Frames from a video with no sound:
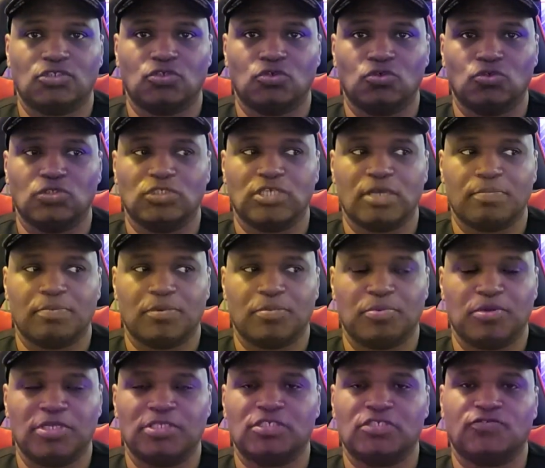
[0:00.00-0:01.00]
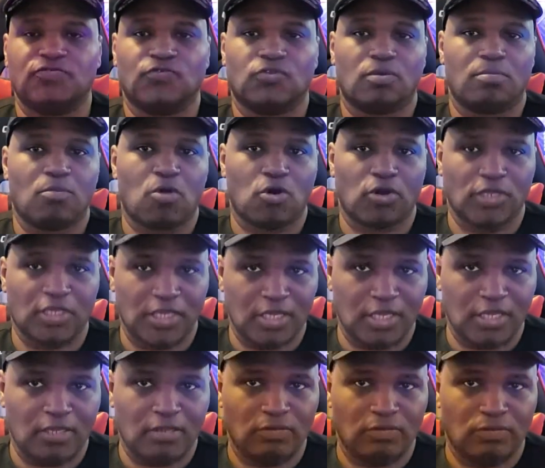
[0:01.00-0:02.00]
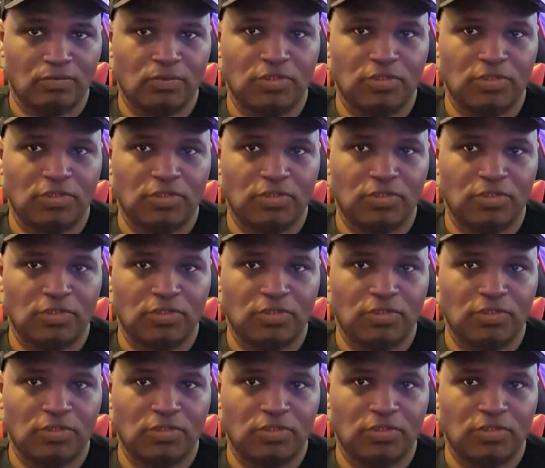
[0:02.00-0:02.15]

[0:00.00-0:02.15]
two separate pieces for the marquee,